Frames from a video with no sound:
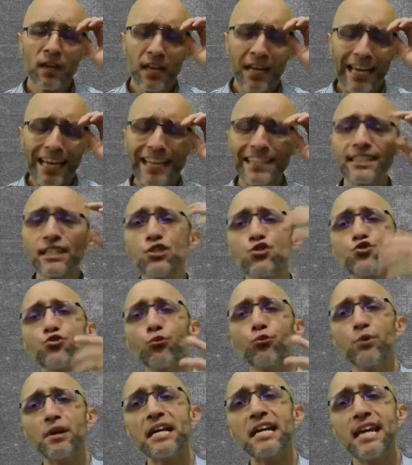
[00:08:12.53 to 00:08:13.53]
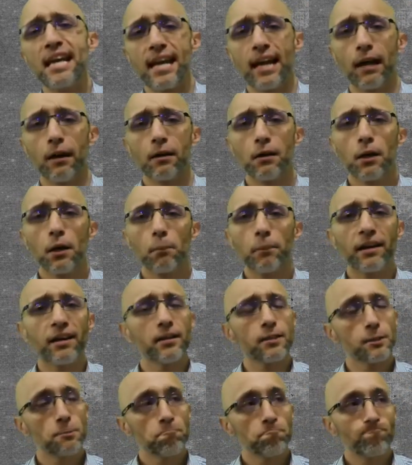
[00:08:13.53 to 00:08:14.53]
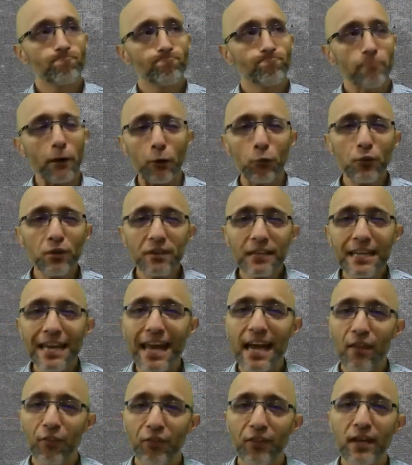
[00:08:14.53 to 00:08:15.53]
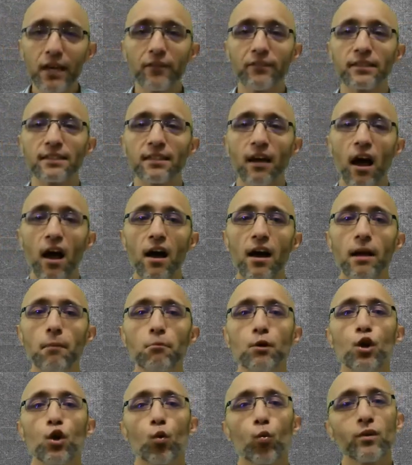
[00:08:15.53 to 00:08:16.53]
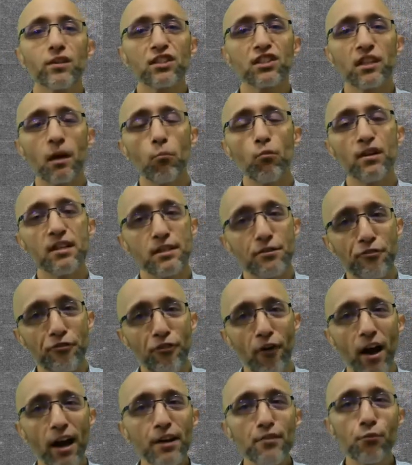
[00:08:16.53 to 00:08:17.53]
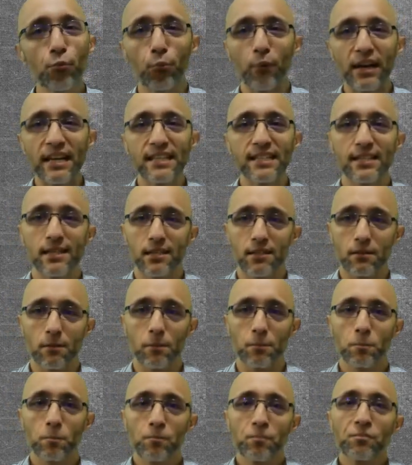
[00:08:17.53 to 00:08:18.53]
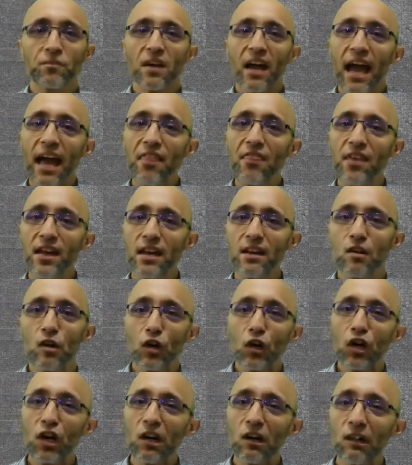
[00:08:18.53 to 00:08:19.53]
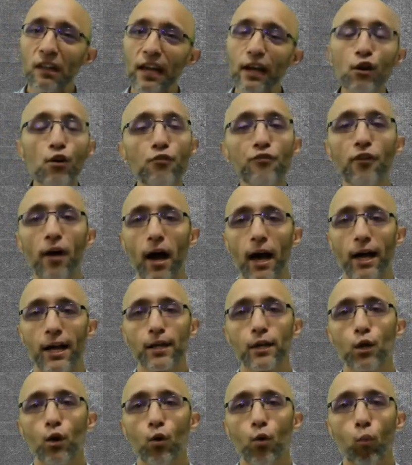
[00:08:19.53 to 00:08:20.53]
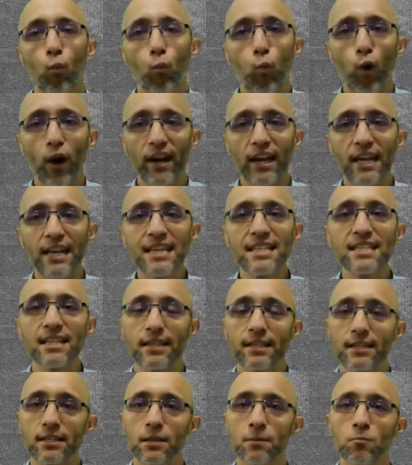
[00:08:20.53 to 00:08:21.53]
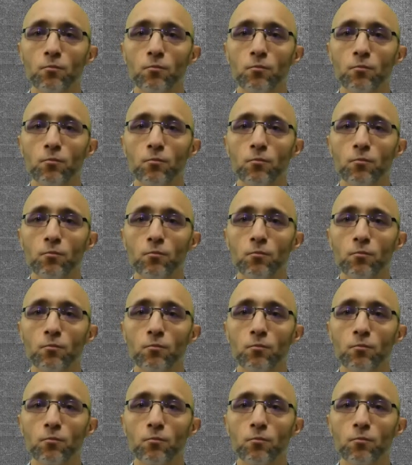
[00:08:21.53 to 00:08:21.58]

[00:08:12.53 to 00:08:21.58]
It's intriguing because I really can't think of a time when someone defined racism and then clarified what it isn't.